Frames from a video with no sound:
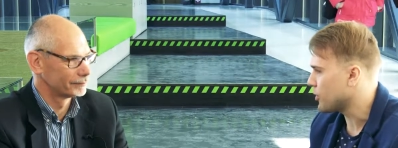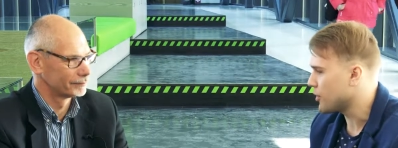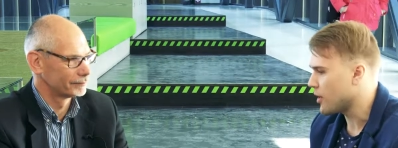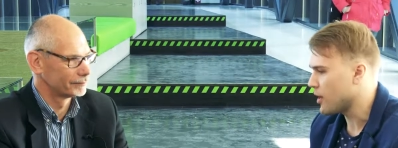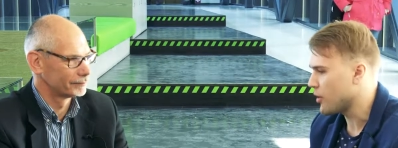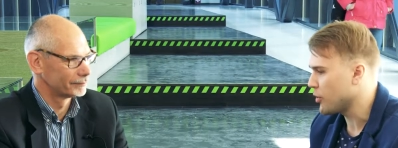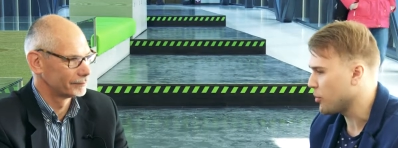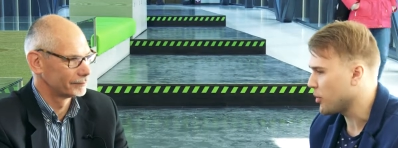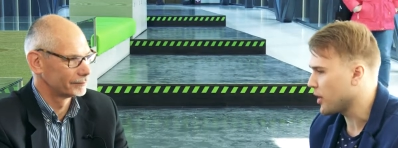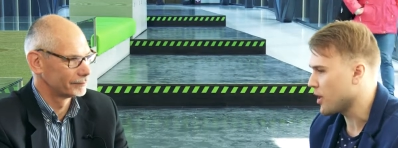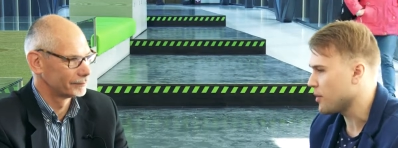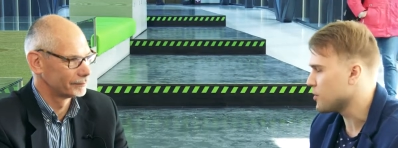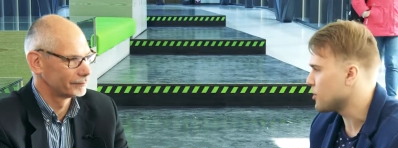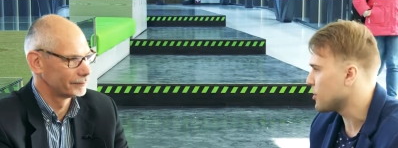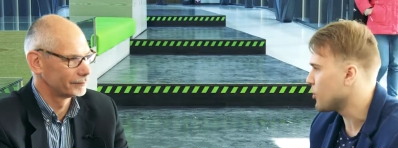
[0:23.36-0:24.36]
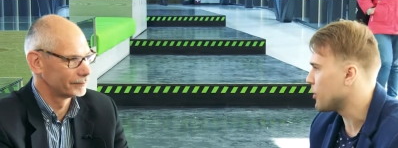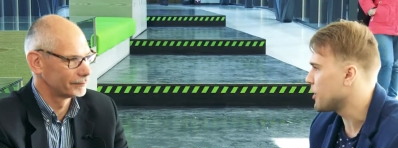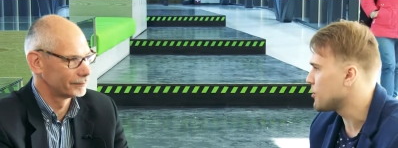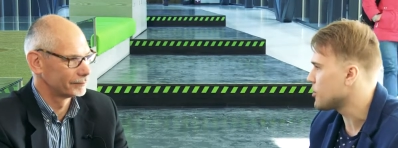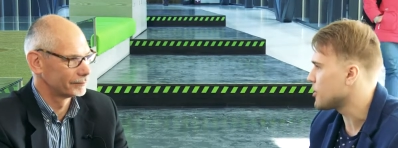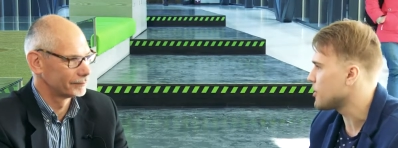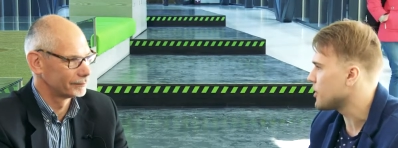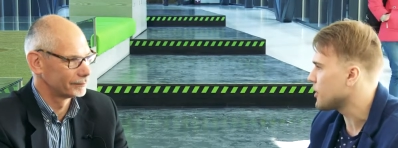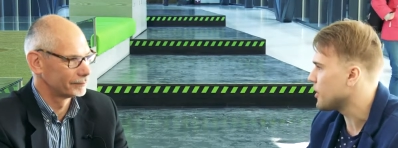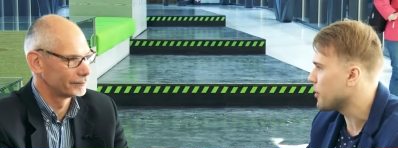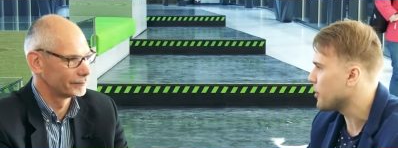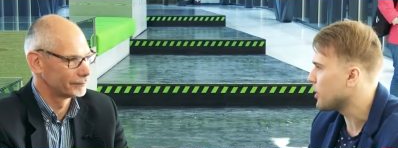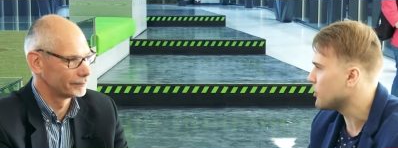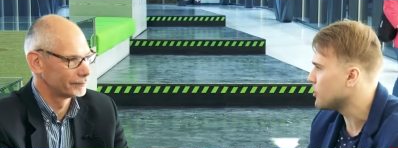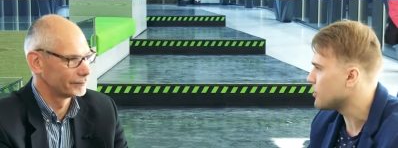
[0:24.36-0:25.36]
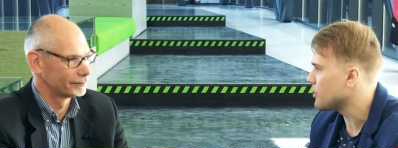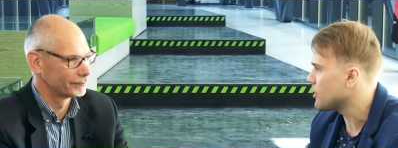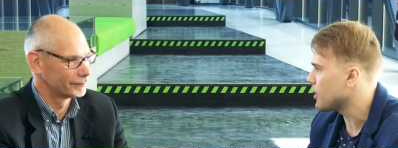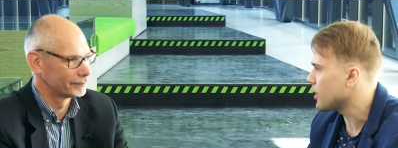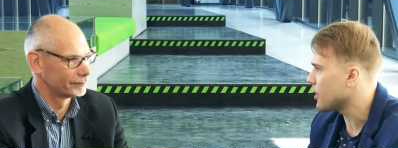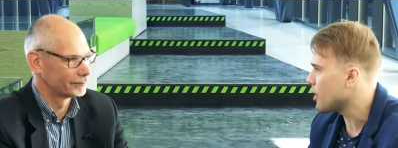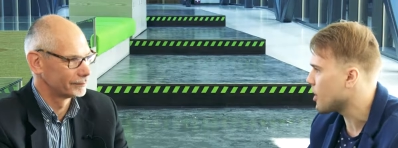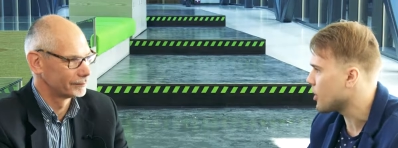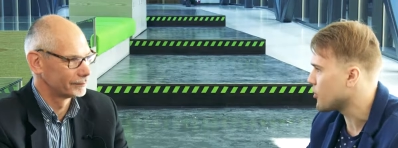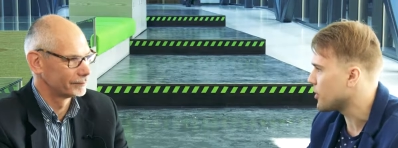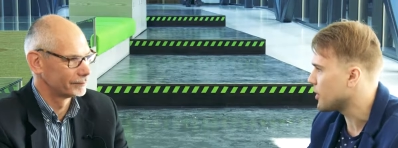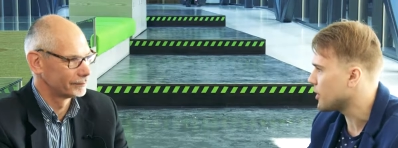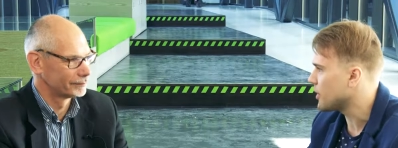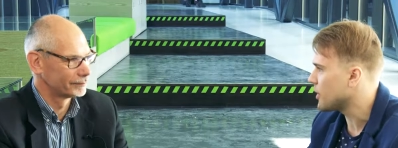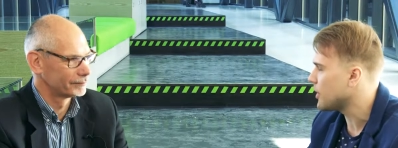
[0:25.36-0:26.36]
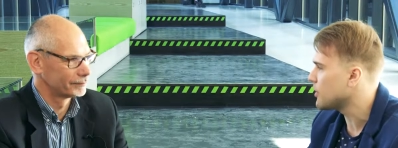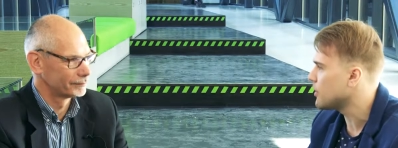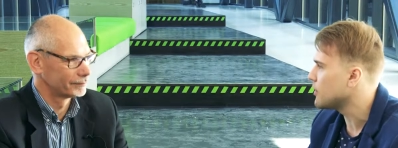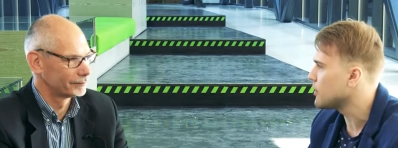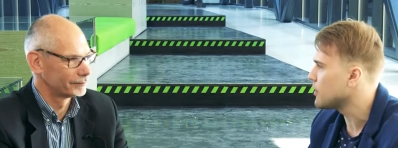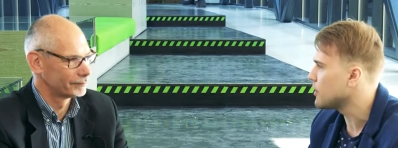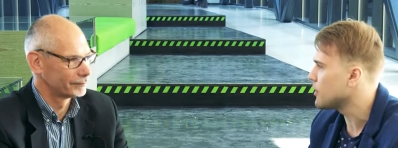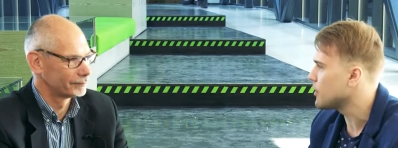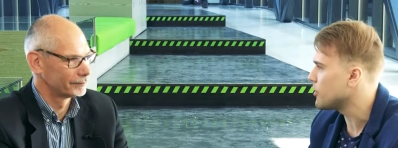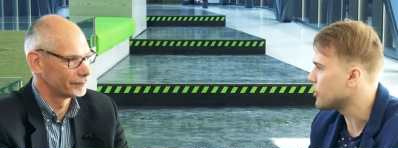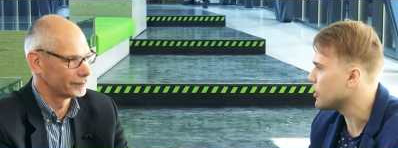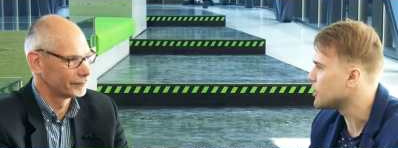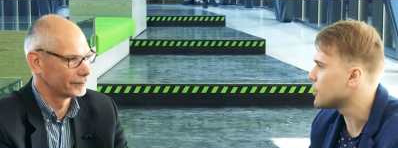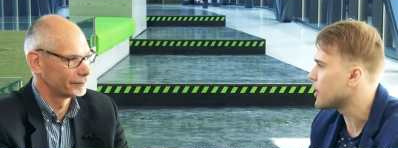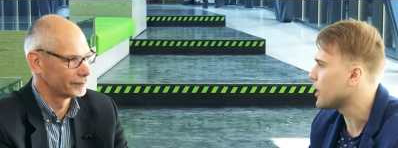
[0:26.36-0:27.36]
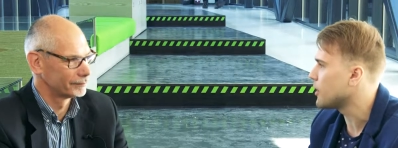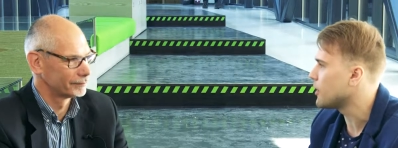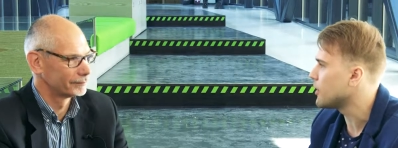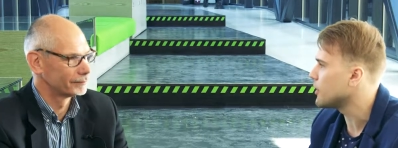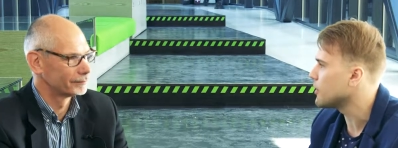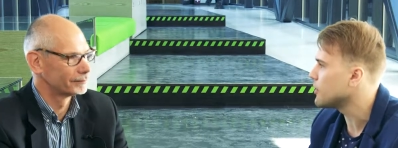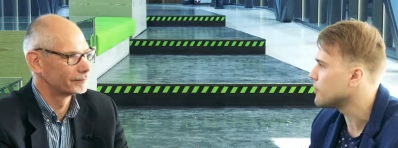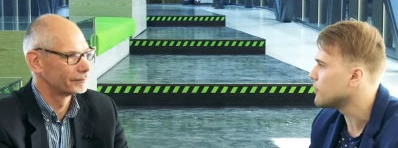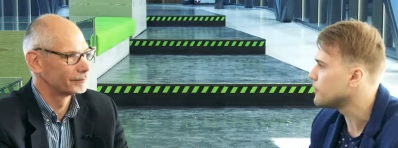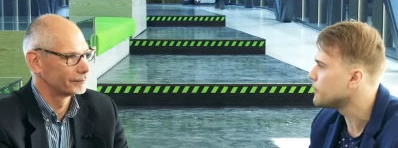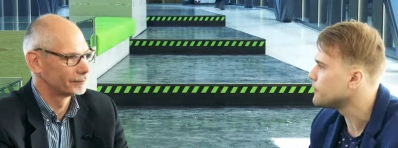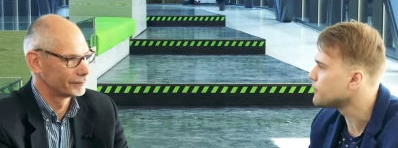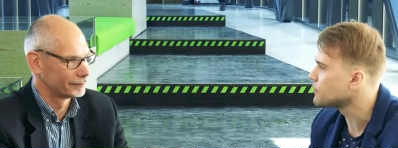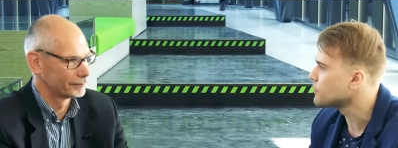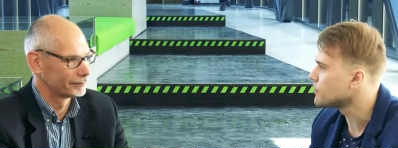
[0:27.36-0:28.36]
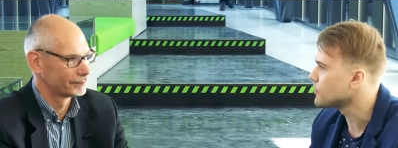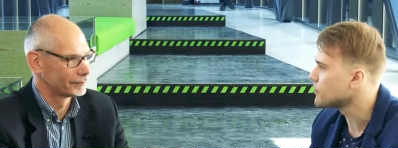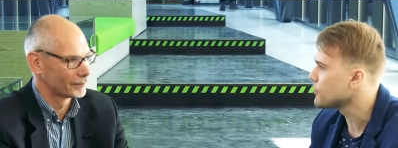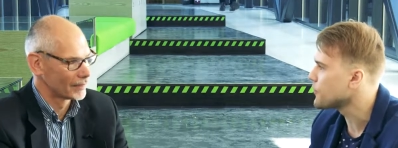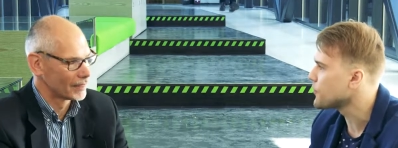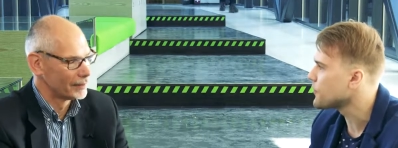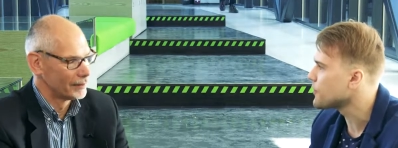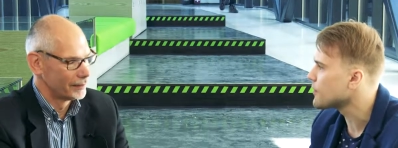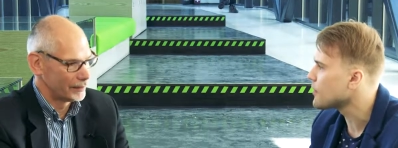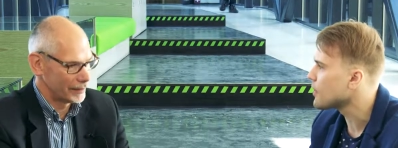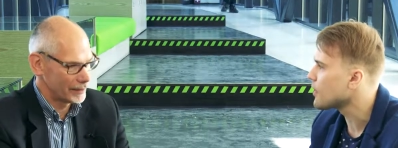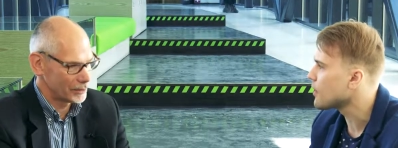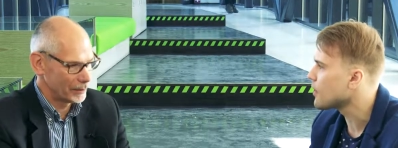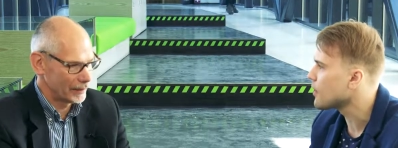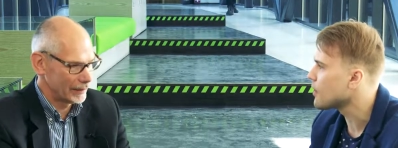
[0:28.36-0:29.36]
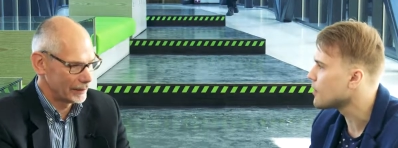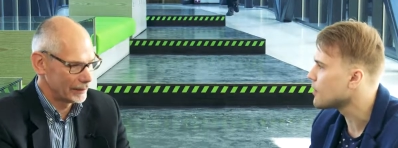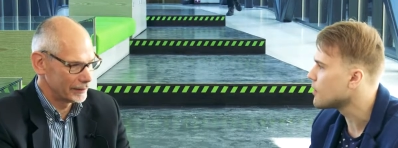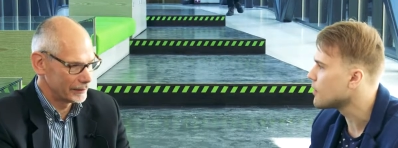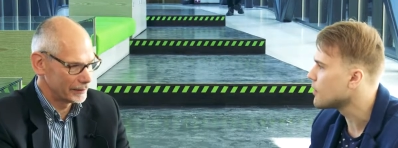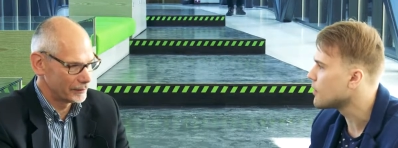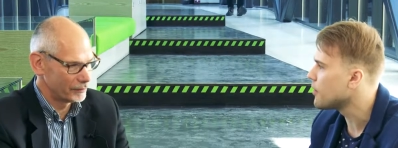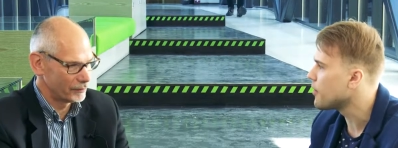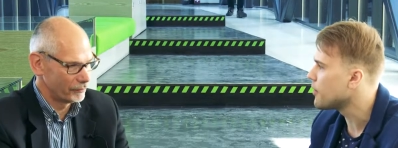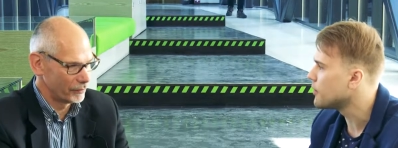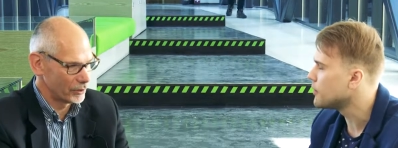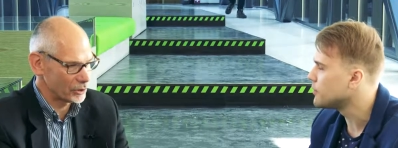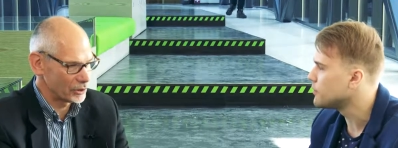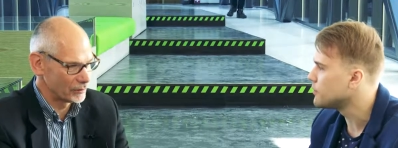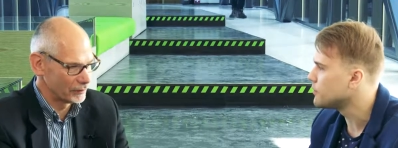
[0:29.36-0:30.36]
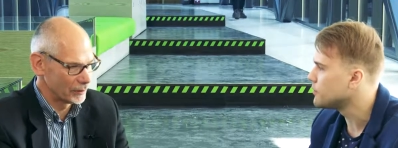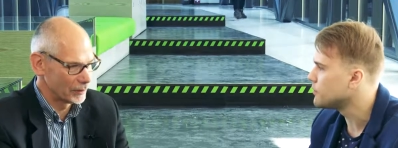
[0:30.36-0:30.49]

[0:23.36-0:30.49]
Speaker 1: or how you become so interested about uh, concrete and recycling?
Speaker 2: Yes, well, first of